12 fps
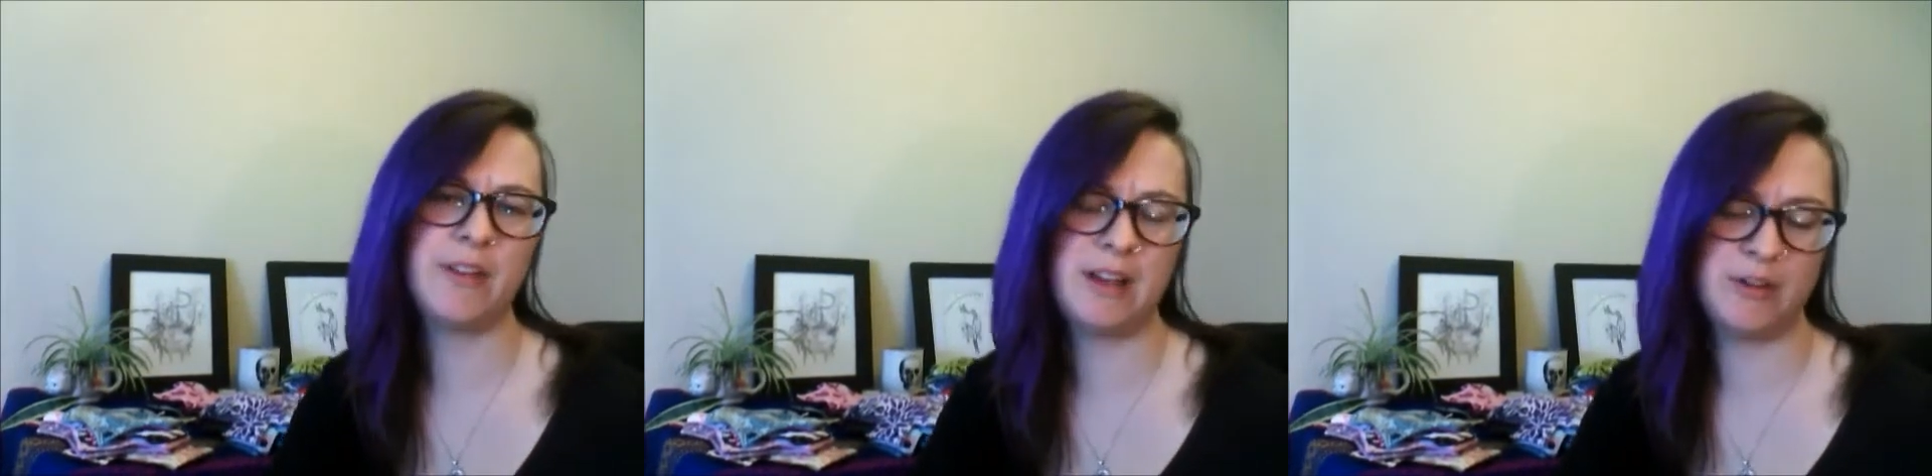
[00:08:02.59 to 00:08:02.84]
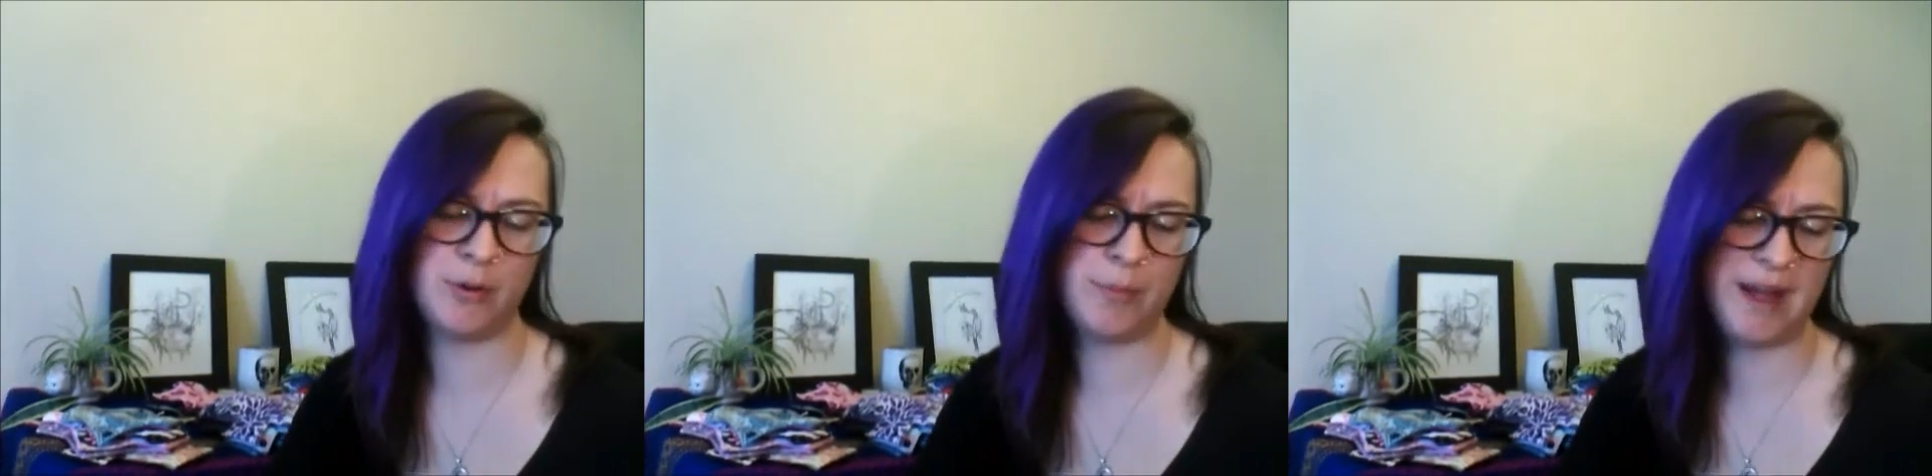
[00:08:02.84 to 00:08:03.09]

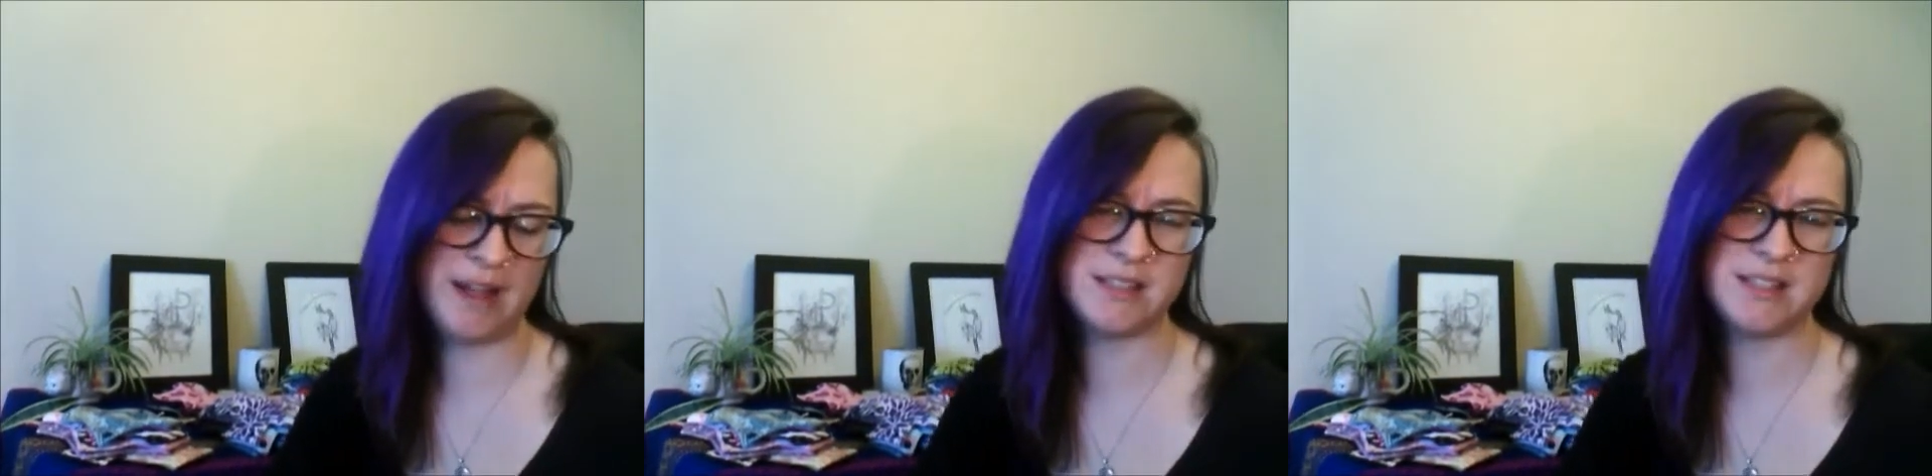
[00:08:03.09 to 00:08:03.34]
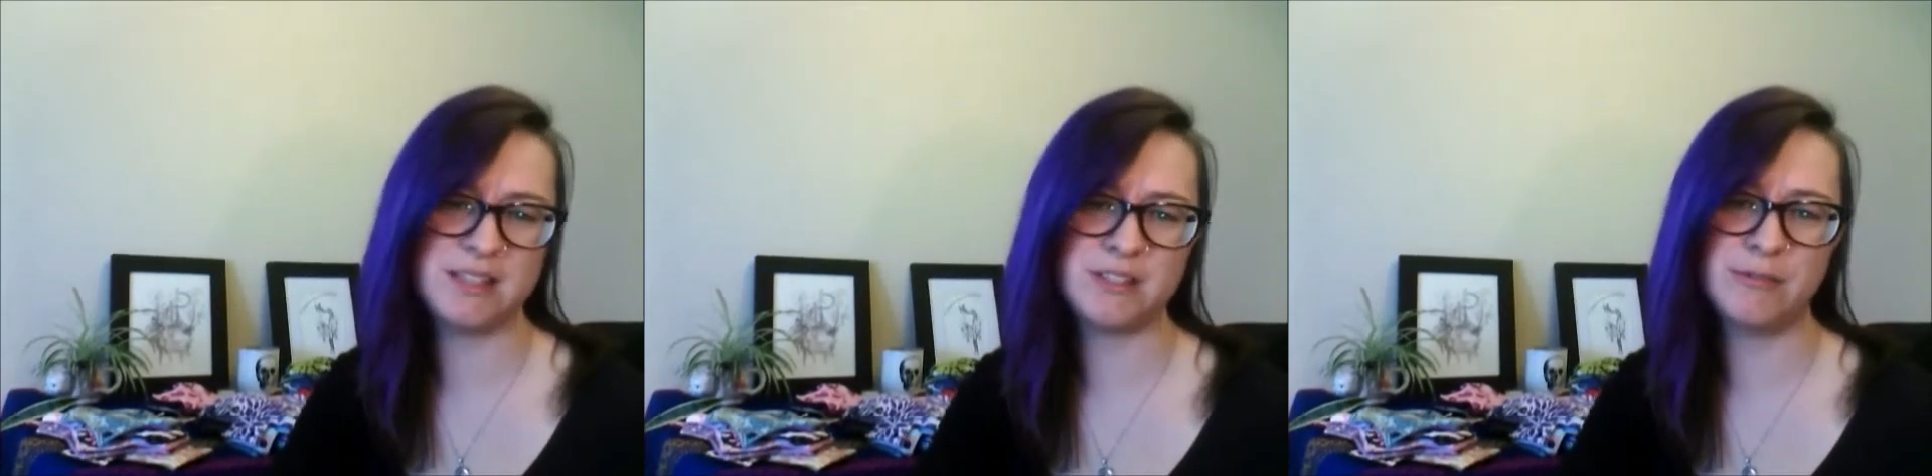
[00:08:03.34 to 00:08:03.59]
getting her
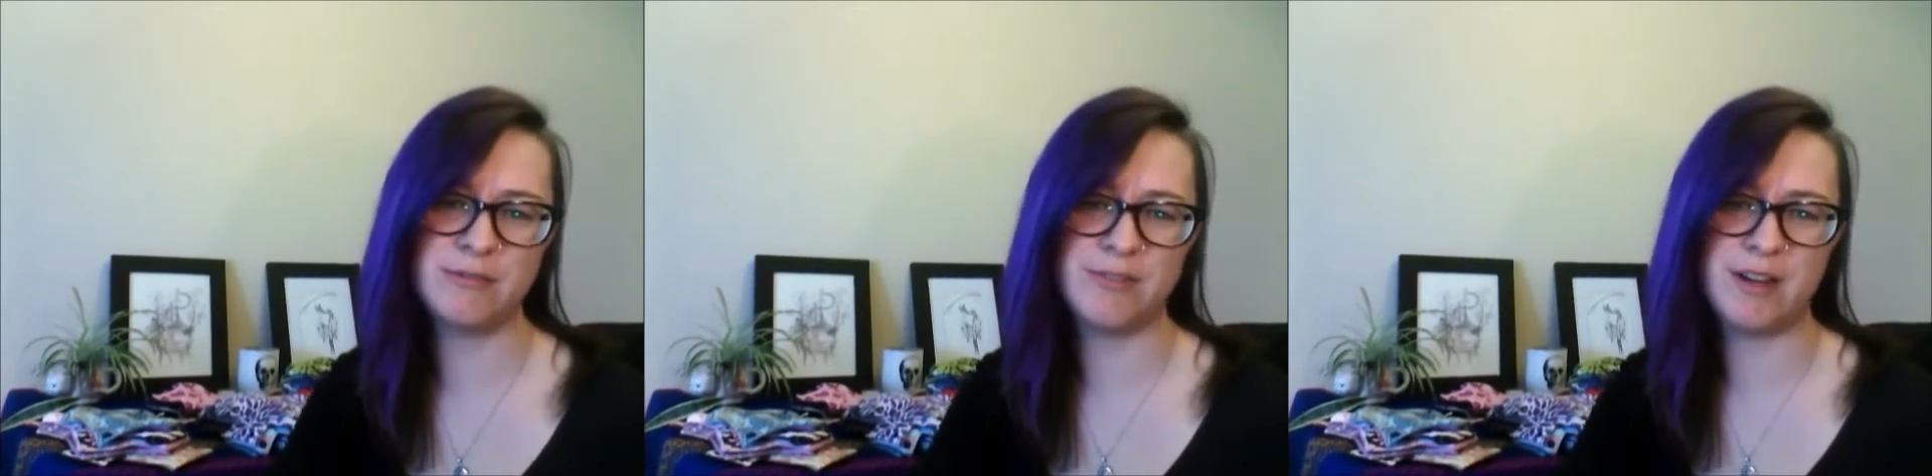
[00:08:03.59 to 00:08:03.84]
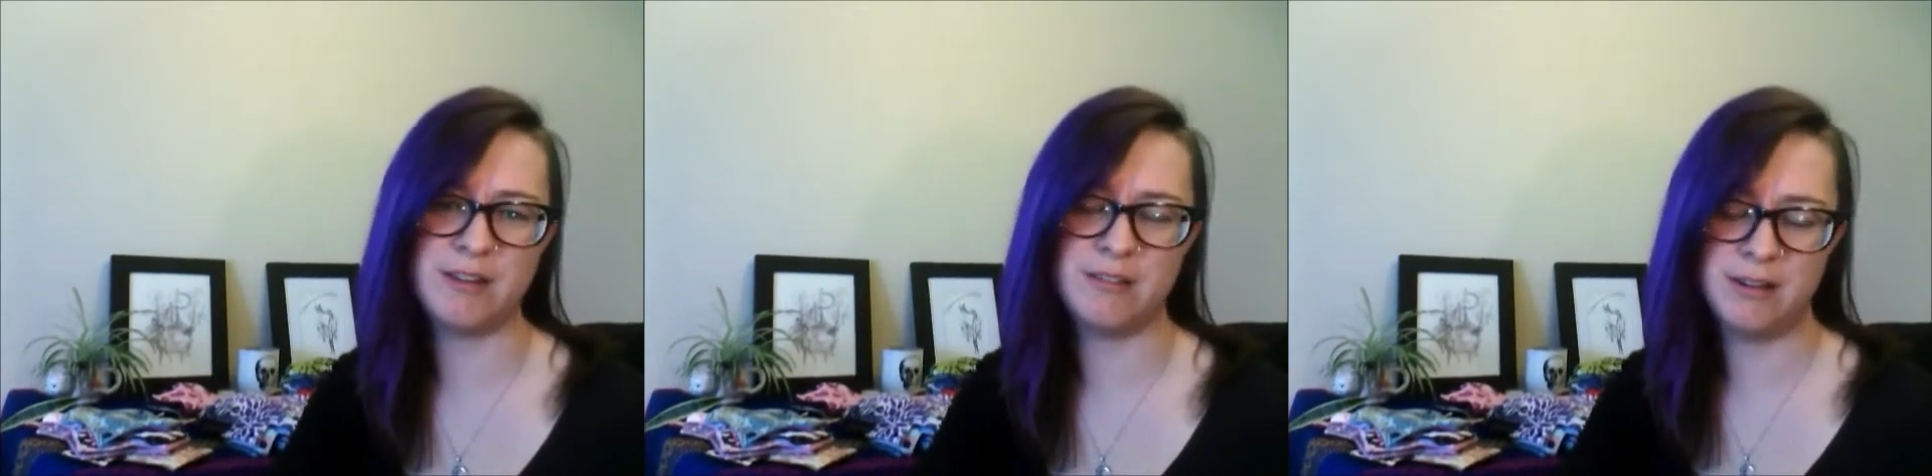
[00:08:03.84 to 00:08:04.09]
pads. It's so fun.